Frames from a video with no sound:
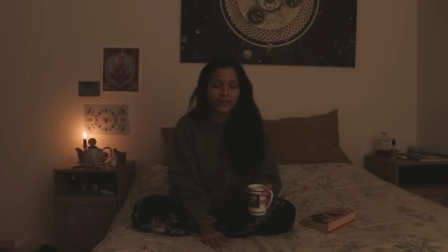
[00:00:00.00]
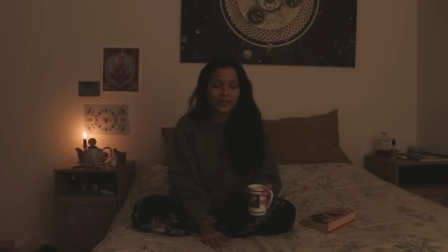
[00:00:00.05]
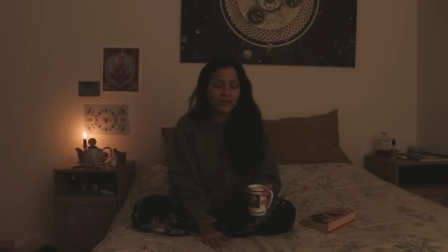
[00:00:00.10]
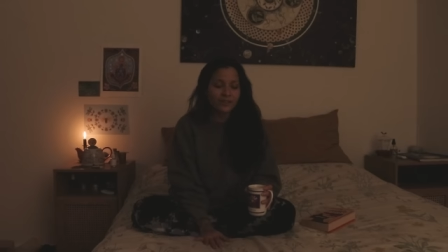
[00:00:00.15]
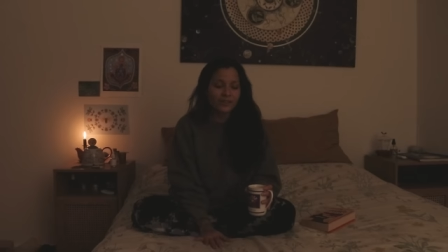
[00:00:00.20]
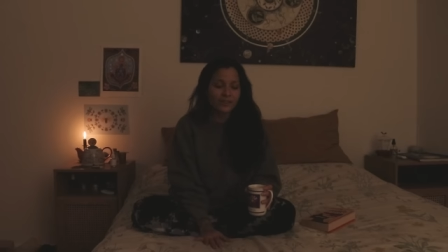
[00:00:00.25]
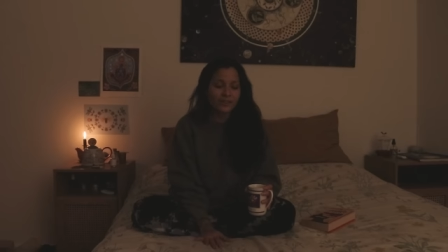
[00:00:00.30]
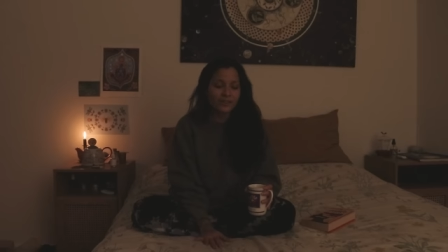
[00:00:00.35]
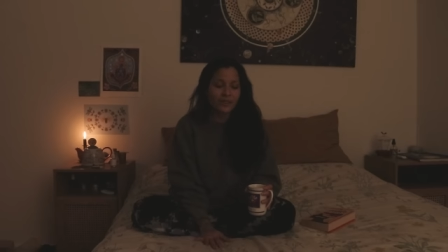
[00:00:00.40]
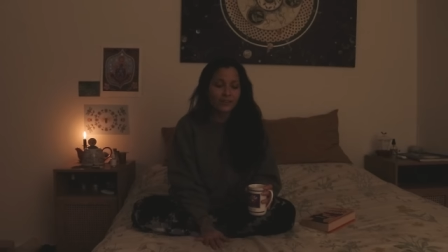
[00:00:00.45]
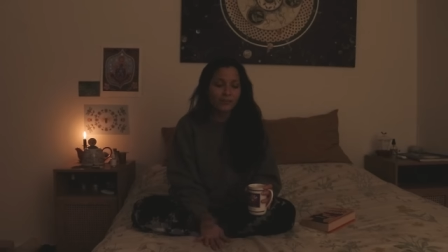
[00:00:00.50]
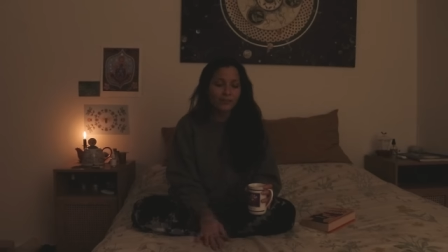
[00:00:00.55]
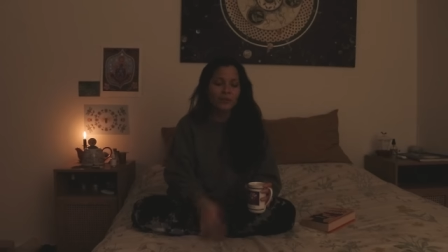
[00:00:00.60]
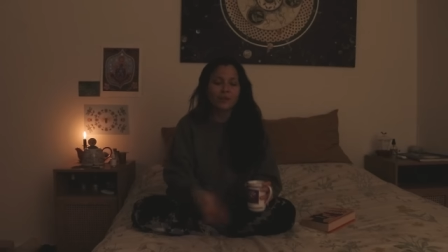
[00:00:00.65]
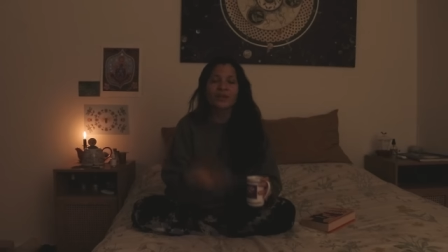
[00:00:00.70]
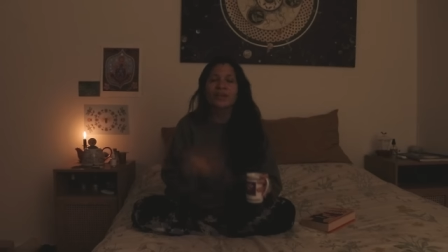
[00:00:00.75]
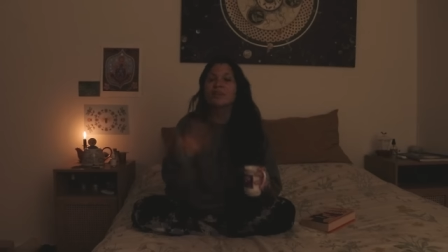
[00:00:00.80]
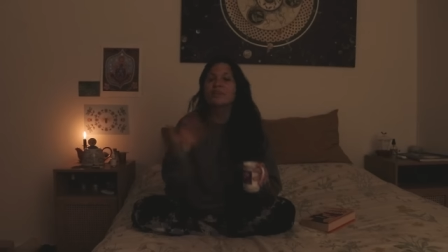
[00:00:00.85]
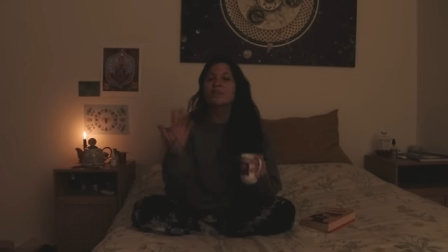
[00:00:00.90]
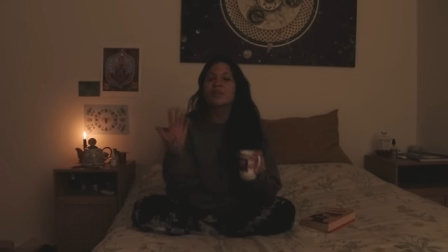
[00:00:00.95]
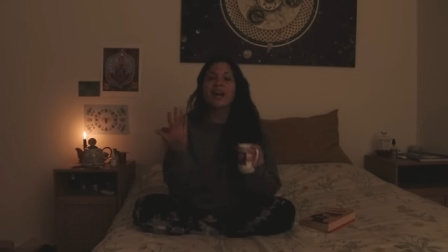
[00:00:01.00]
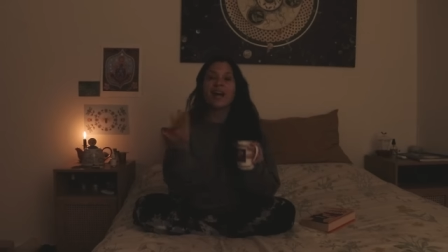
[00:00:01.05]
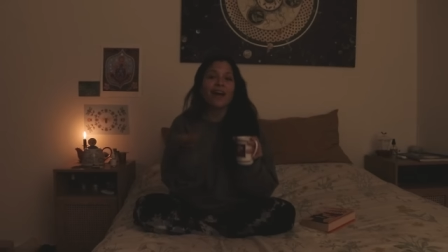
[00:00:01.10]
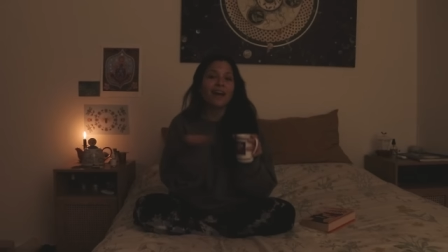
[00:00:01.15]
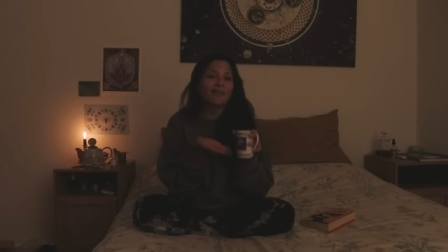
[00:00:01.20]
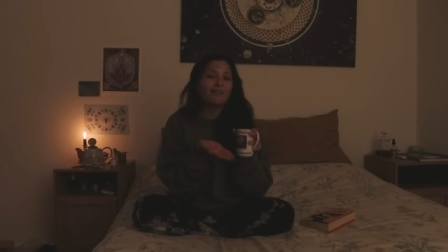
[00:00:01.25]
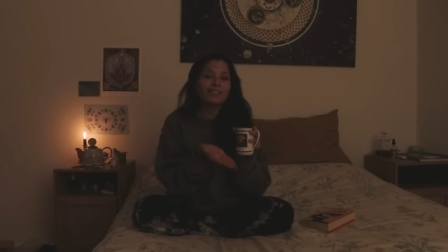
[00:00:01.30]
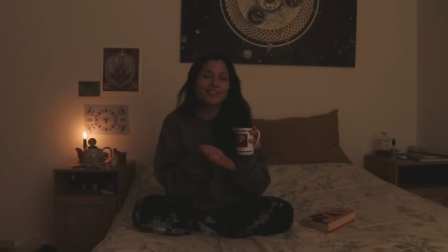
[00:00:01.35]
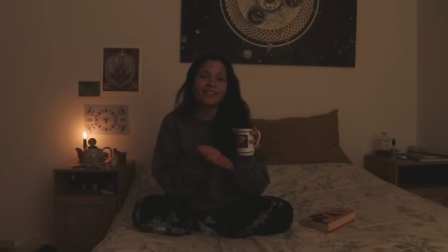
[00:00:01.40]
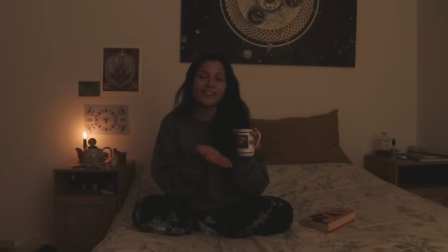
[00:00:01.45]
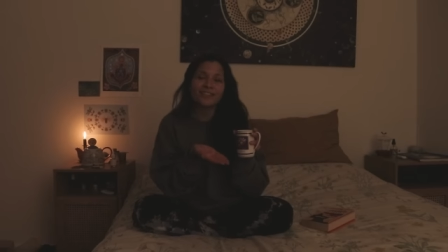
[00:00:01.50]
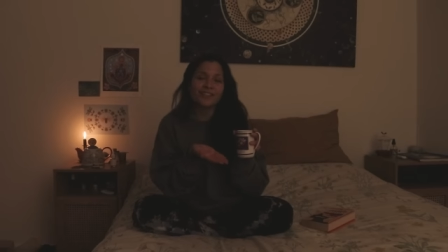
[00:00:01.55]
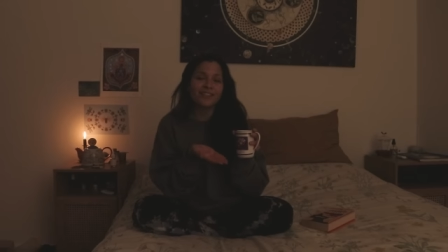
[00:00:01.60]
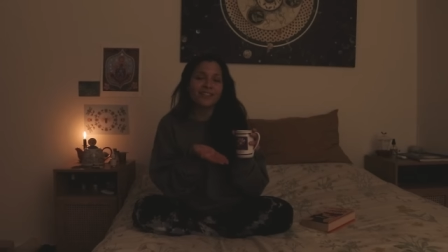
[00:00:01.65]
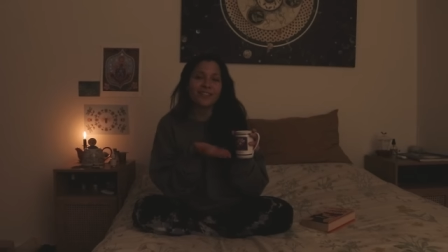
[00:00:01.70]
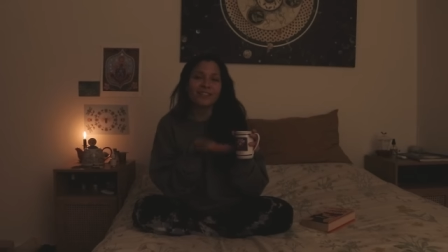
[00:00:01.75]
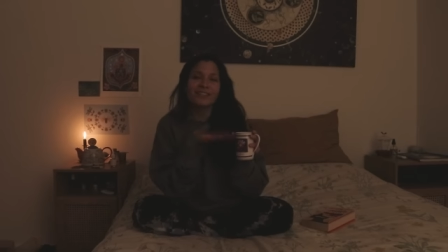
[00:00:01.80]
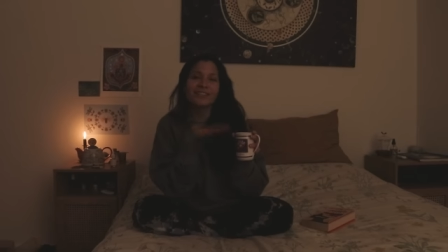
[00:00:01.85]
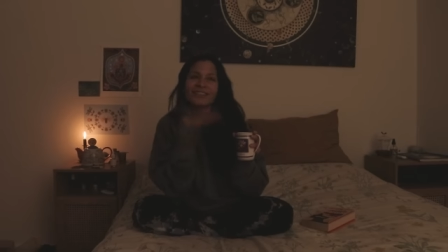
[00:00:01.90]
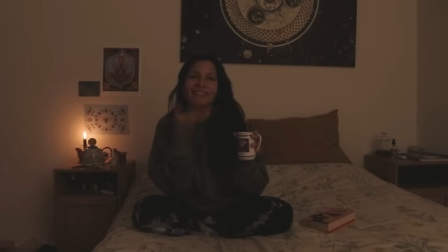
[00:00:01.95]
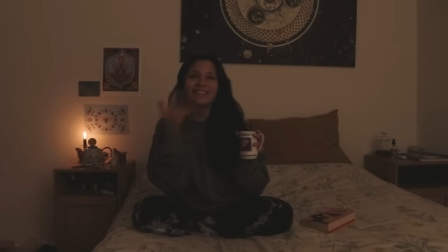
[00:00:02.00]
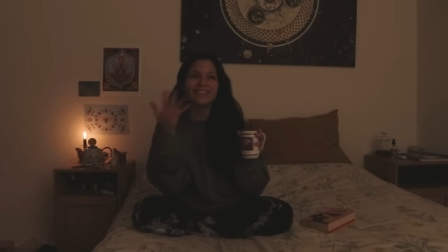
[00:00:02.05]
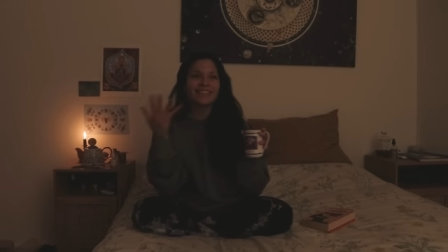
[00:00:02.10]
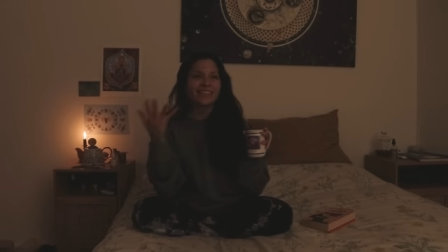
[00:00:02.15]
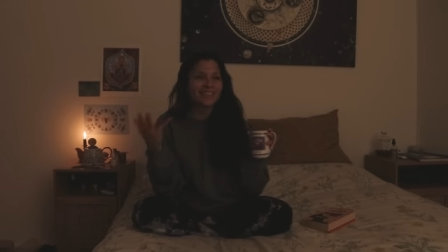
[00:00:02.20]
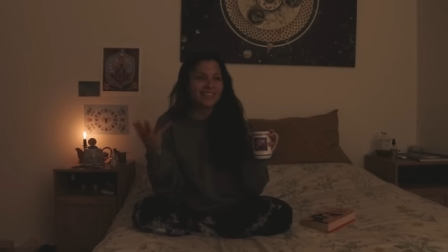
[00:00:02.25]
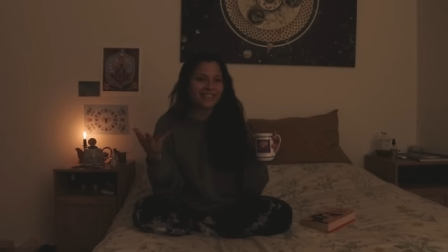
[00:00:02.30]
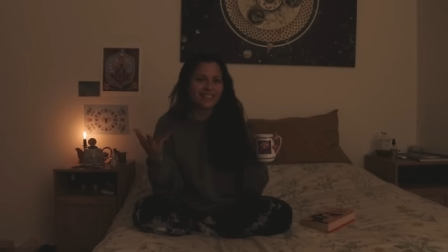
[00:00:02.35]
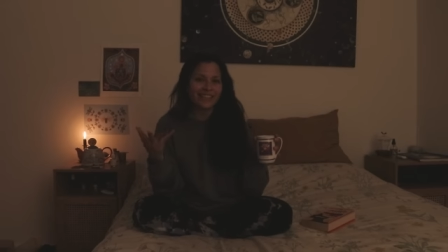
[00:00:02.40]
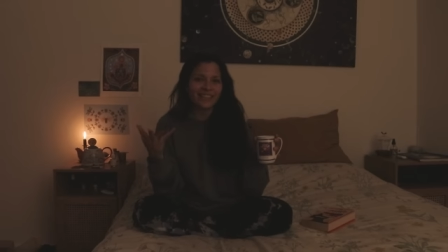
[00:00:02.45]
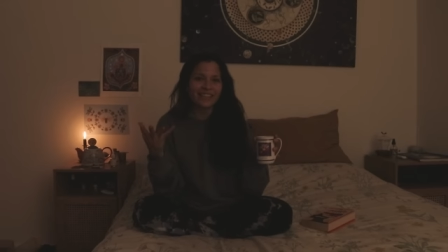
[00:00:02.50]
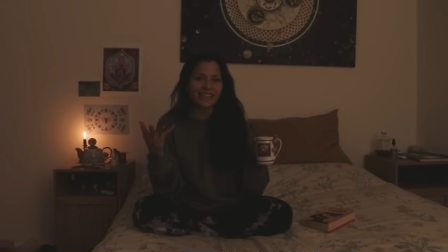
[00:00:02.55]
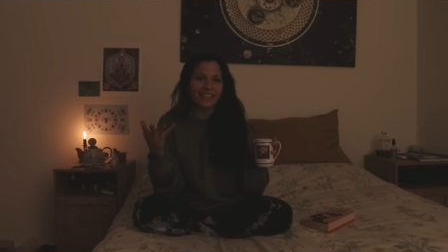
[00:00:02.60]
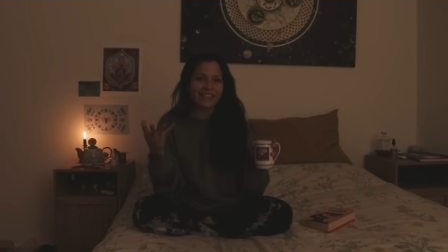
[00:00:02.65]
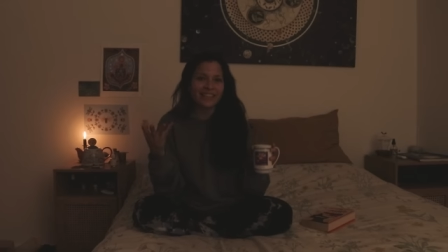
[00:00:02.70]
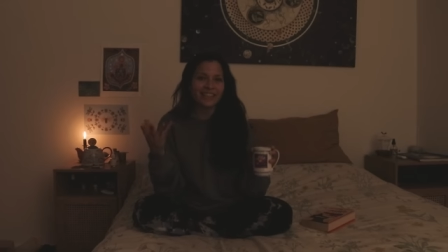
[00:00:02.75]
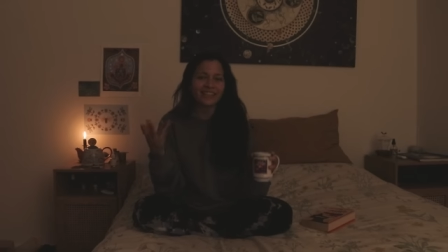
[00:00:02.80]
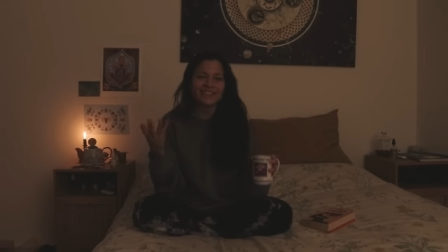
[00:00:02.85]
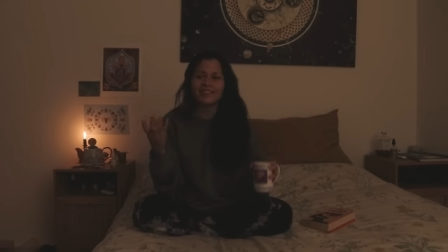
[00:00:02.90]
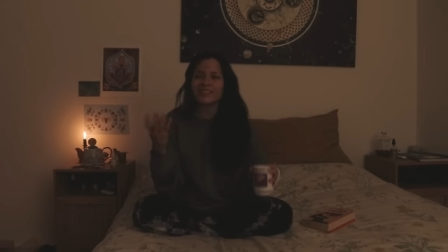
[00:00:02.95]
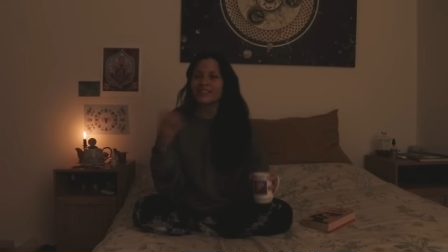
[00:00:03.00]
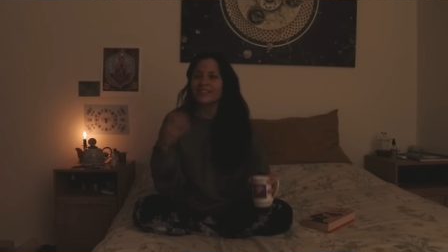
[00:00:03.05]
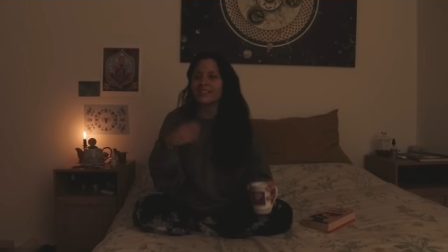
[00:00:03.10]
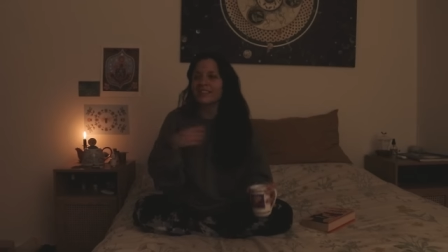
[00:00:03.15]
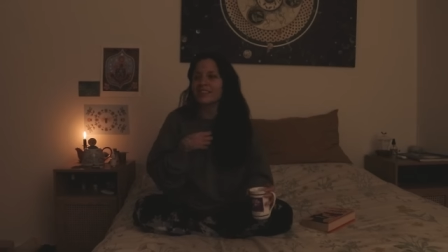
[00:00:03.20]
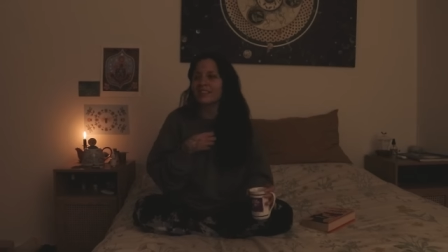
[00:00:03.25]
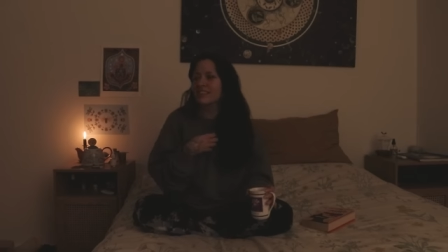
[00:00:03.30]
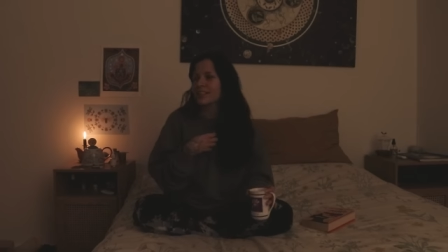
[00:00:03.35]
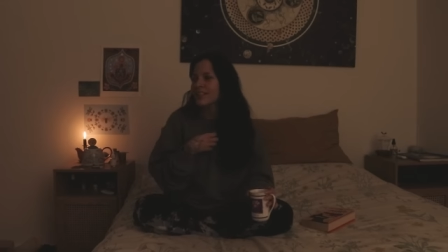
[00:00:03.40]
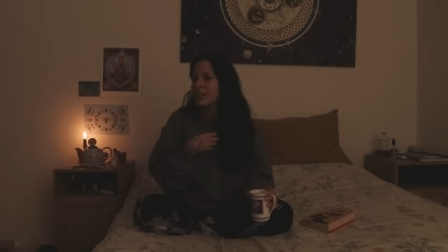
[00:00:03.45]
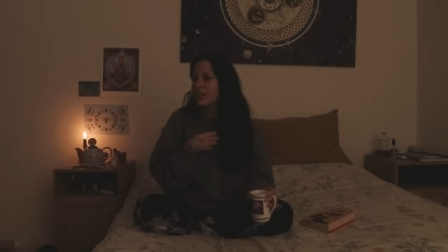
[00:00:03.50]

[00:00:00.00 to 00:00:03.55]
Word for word: There's times where I don't have such a delicious tea, and just